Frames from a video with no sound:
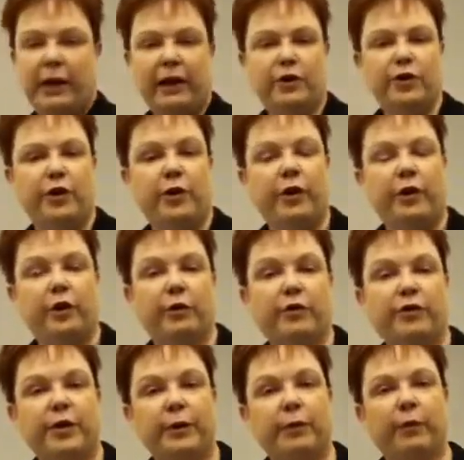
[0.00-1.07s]
because you can
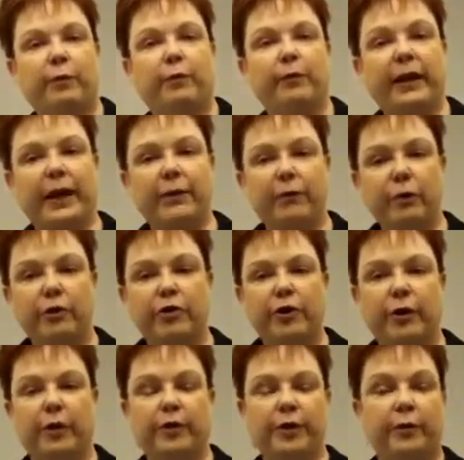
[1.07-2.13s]
use different
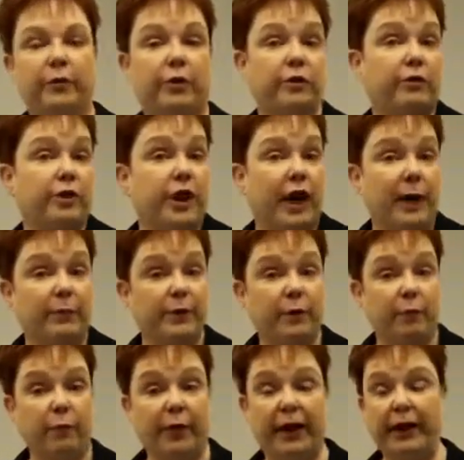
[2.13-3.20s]
flavors, you can use types
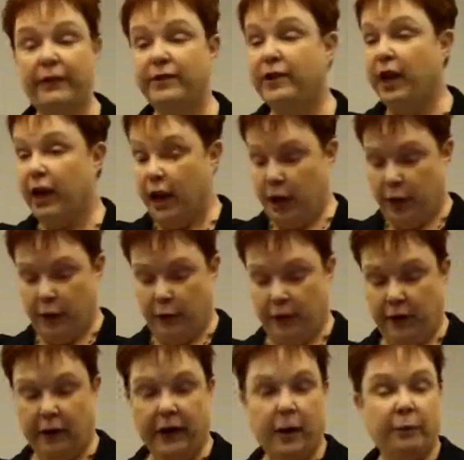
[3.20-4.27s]
of breads, you
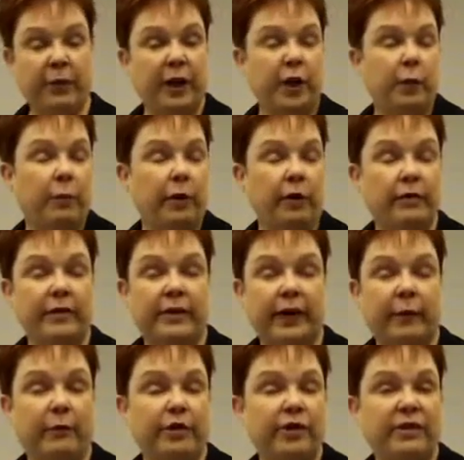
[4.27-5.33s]
can cut peanut butter
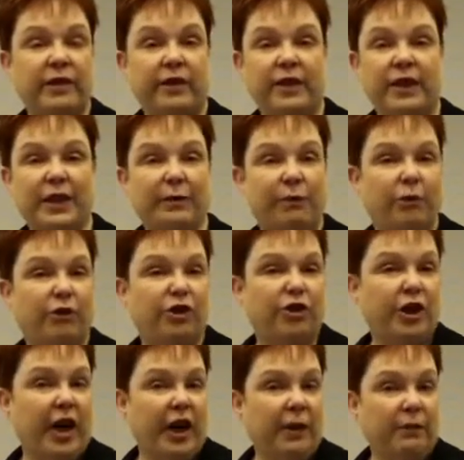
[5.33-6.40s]
sandwiches into different
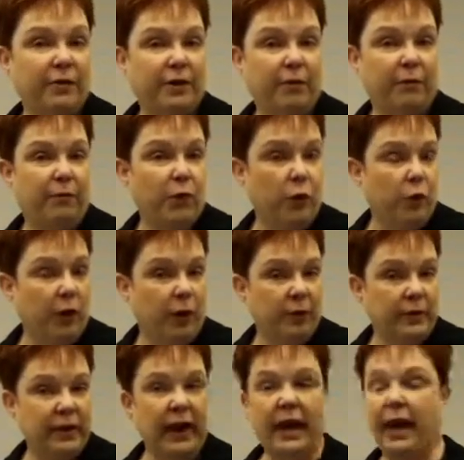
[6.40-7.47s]
shapes and
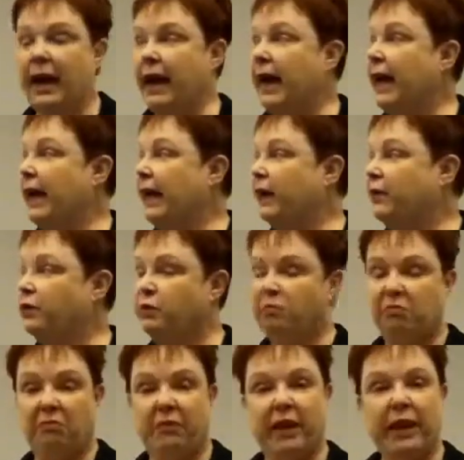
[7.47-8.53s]
forms, and
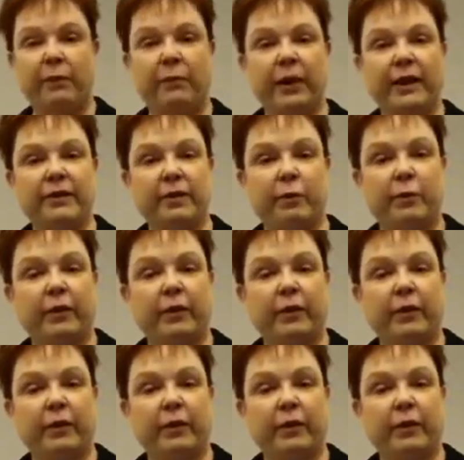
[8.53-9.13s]
it makes a